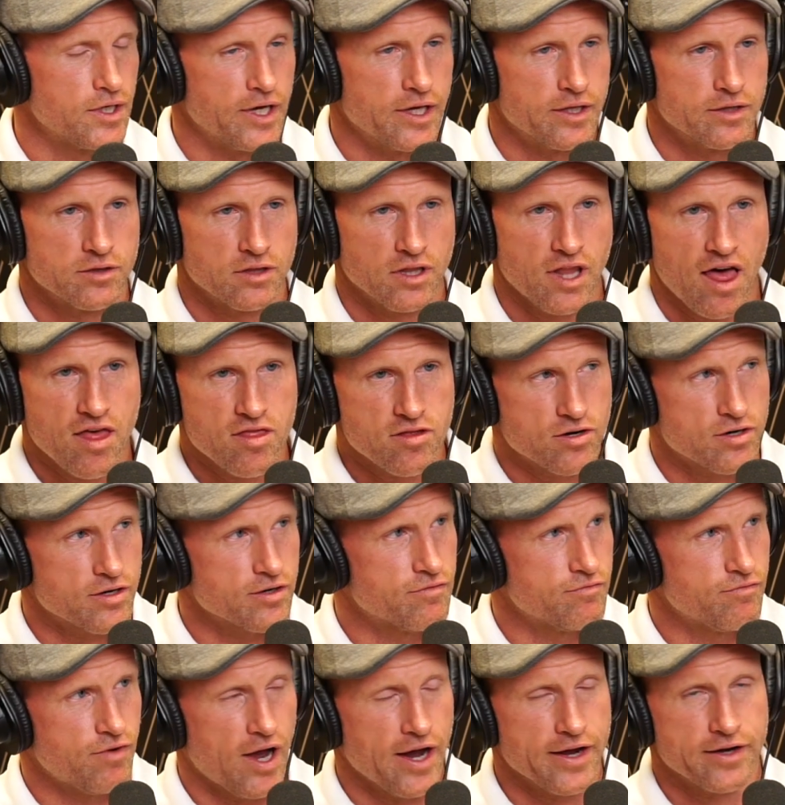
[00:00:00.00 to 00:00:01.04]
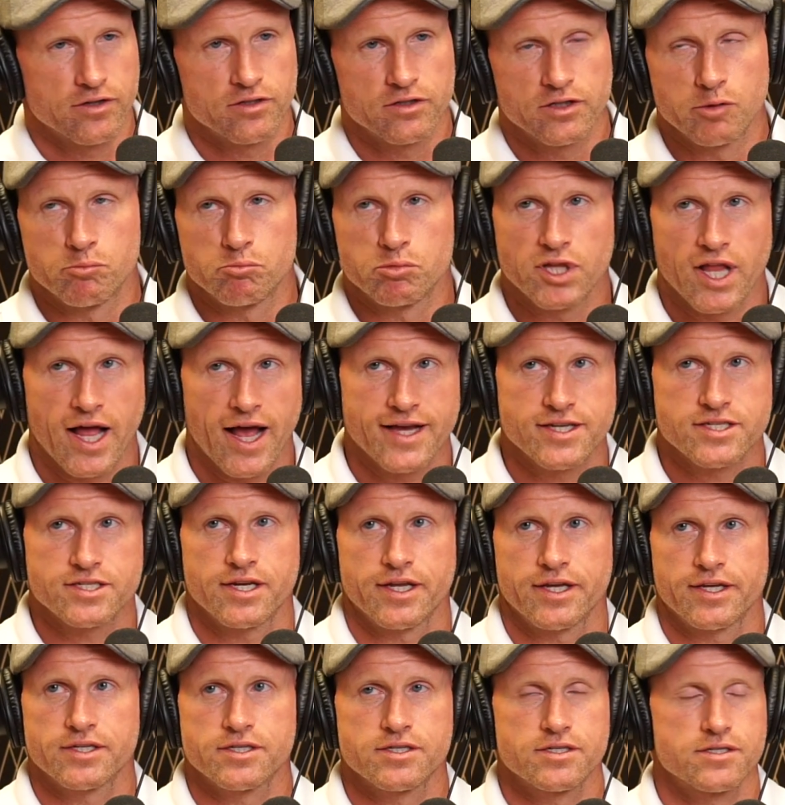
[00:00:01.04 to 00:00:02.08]
in leather and vinyl and
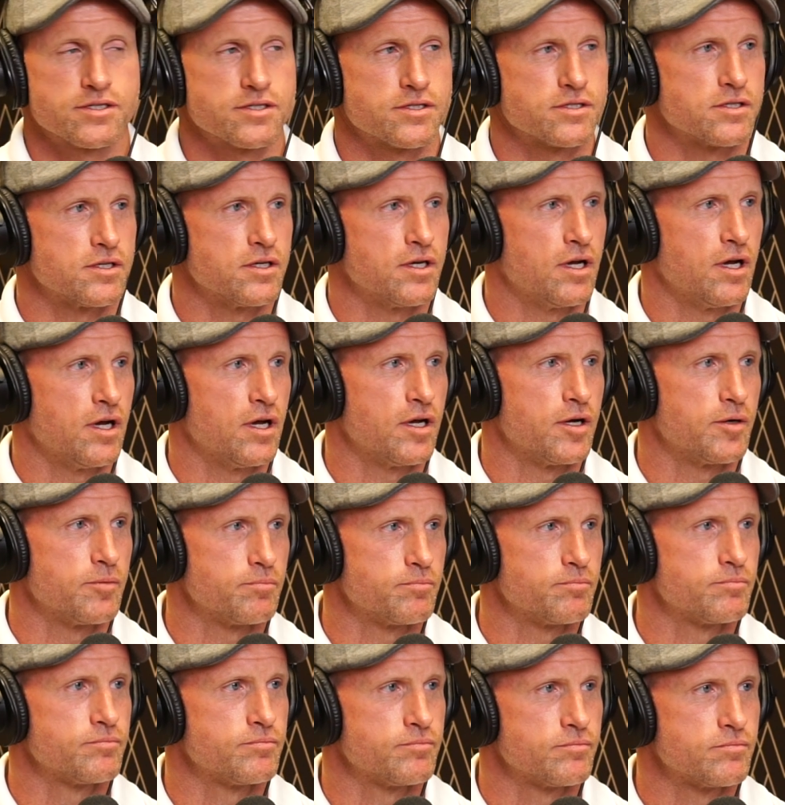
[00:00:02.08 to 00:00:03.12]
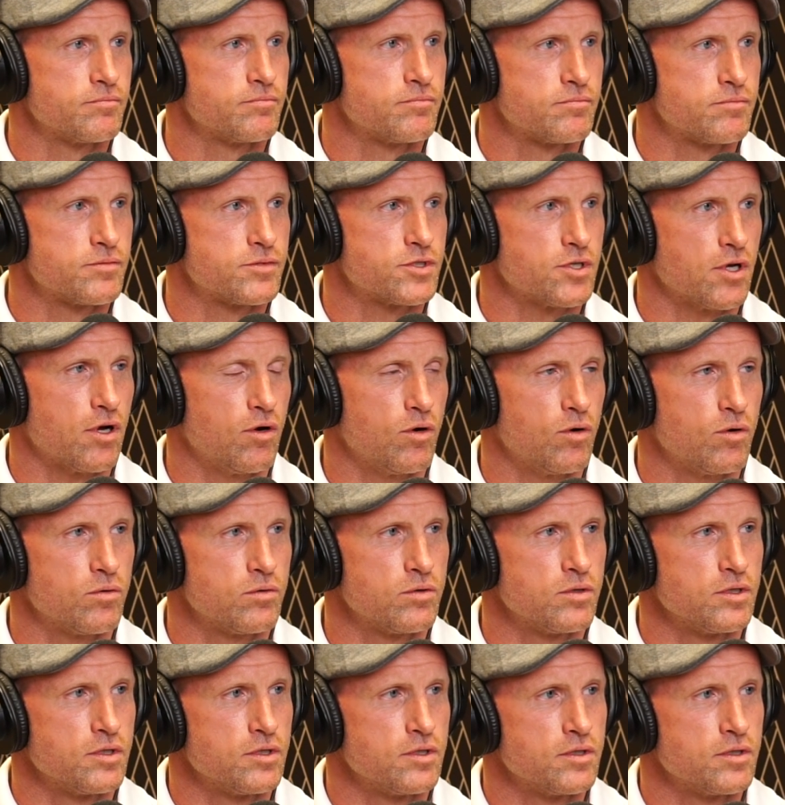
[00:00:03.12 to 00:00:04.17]
plastics. Um, so